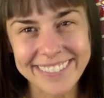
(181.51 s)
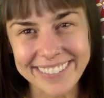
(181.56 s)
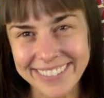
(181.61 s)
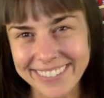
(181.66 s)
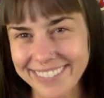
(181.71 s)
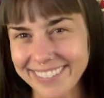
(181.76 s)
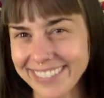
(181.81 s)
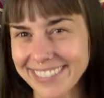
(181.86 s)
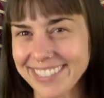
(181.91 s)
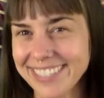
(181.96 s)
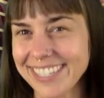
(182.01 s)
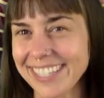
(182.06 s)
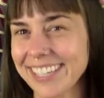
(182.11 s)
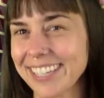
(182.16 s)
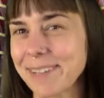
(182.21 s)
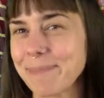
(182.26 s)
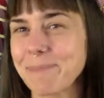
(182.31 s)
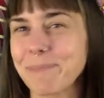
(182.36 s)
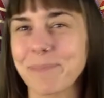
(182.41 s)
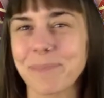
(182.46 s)
You can
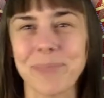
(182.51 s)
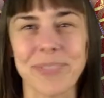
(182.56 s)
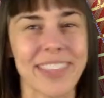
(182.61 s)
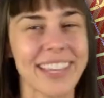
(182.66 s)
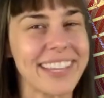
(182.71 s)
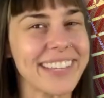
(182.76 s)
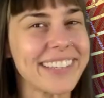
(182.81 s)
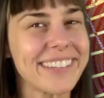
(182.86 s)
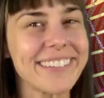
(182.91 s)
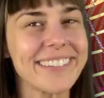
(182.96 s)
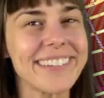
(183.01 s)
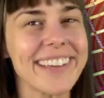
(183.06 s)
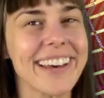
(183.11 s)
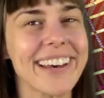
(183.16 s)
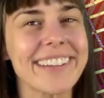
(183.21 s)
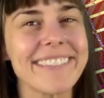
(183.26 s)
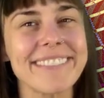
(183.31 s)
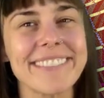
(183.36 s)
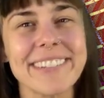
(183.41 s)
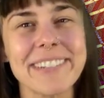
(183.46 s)
say, Thank you,
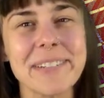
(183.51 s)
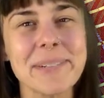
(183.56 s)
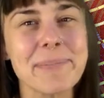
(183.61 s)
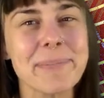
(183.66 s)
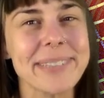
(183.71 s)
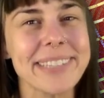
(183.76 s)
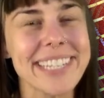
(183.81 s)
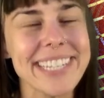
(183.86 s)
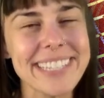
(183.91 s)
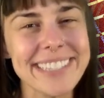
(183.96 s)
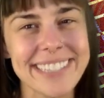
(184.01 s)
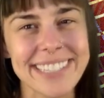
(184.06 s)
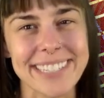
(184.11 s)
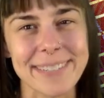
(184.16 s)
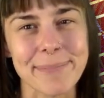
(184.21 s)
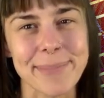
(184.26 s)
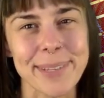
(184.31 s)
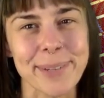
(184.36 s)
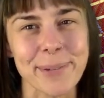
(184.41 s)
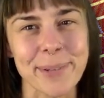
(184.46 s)
God, for
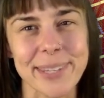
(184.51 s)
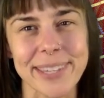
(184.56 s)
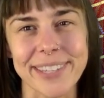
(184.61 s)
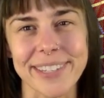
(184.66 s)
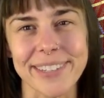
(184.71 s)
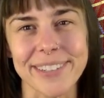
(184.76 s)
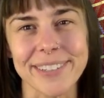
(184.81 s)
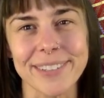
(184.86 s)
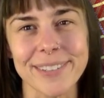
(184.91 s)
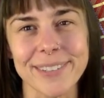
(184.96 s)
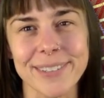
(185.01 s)
replacing me with you.